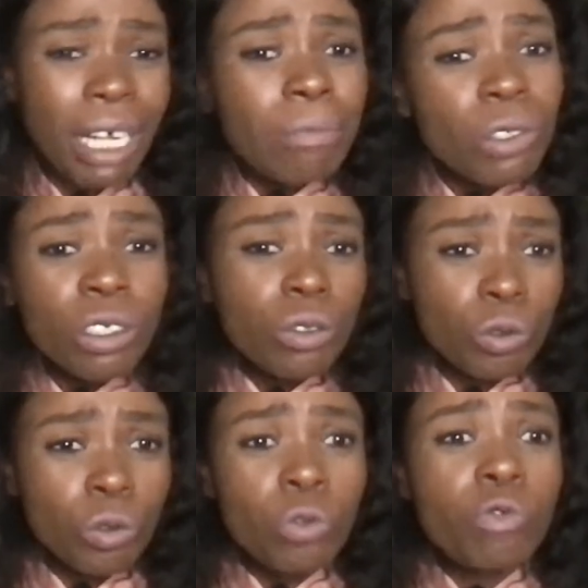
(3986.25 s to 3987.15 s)
I'm talking
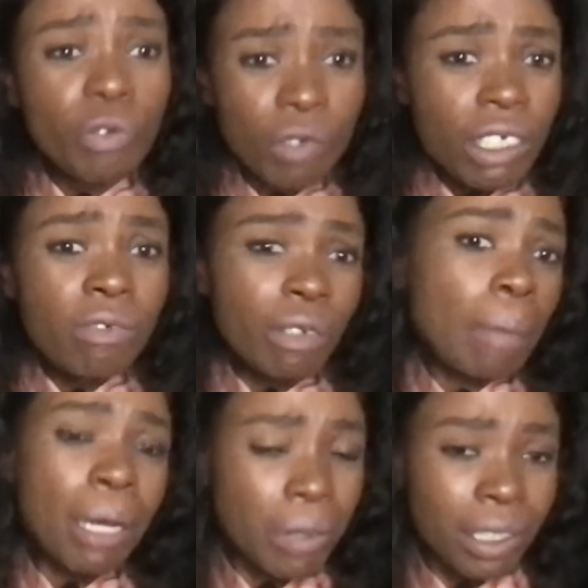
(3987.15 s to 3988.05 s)
to you for free
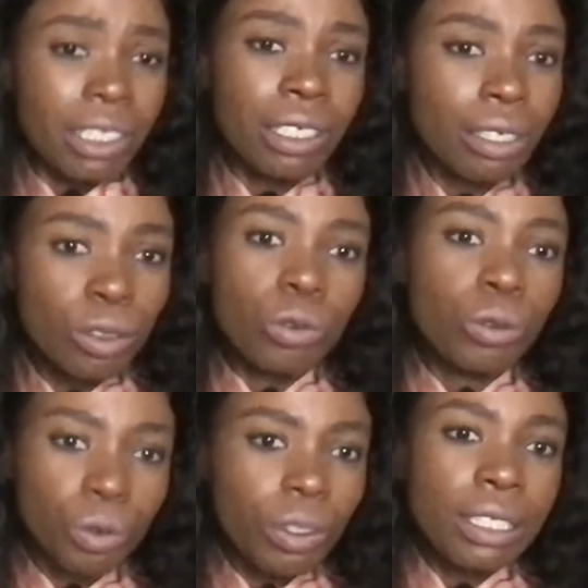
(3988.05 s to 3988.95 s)
about it.
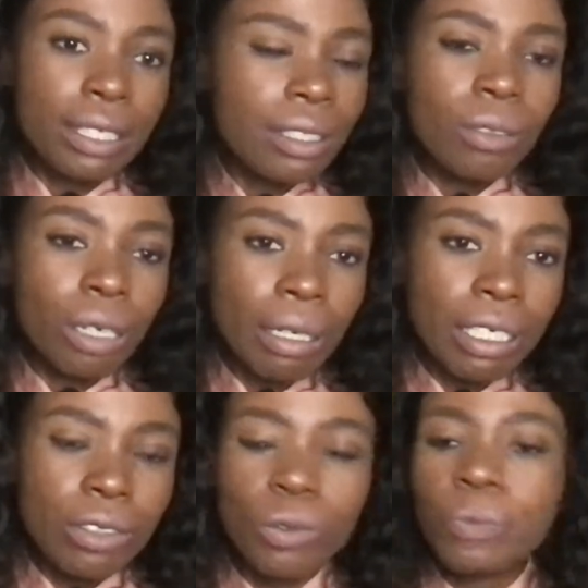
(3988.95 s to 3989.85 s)
So you see, it's not
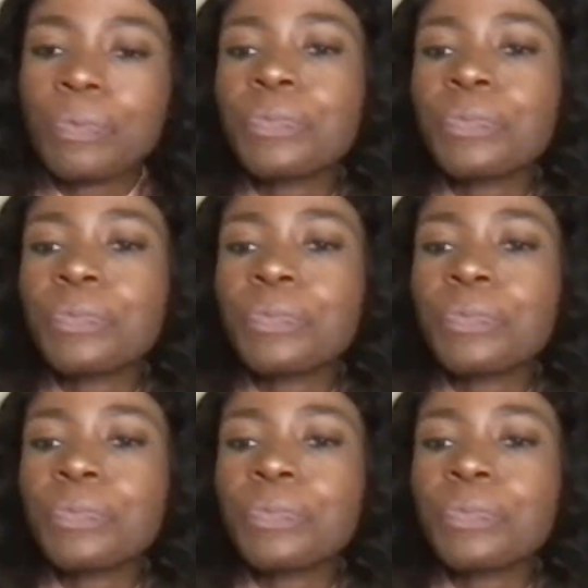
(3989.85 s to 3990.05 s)
an issue.